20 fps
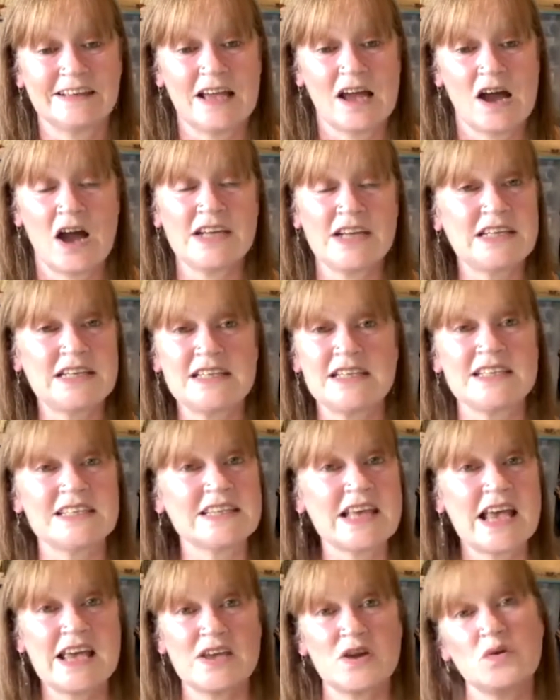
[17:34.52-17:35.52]
I didn't
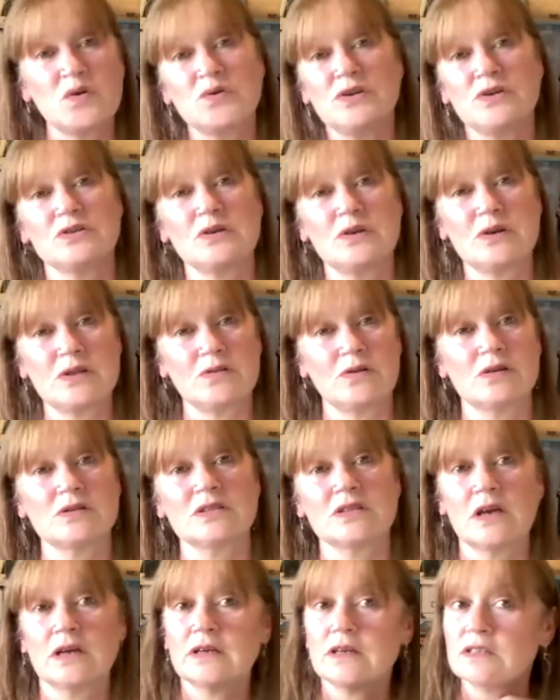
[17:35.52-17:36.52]
say, oh, you're doing it the wrong
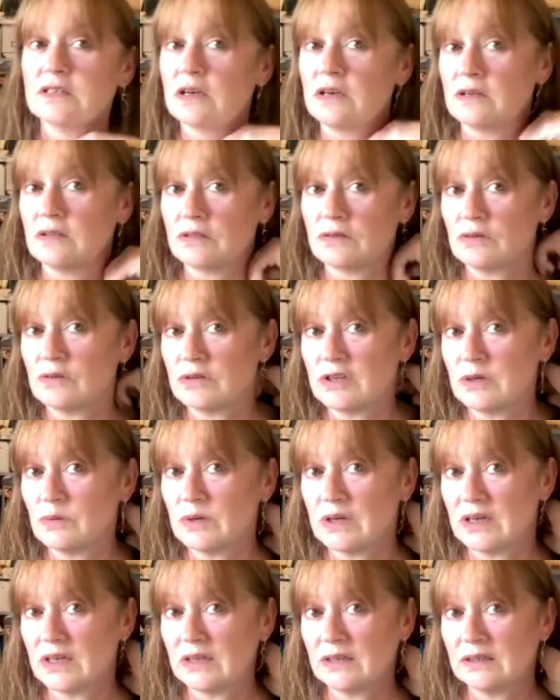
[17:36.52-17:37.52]
side, because I thought you
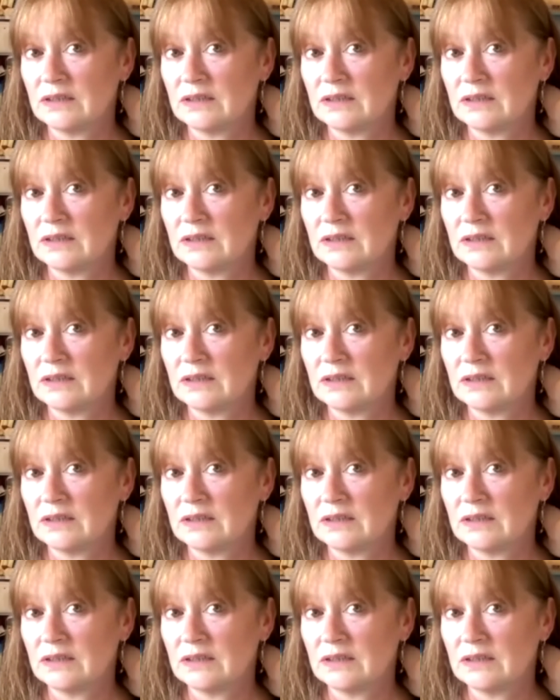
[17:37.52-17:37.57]
were.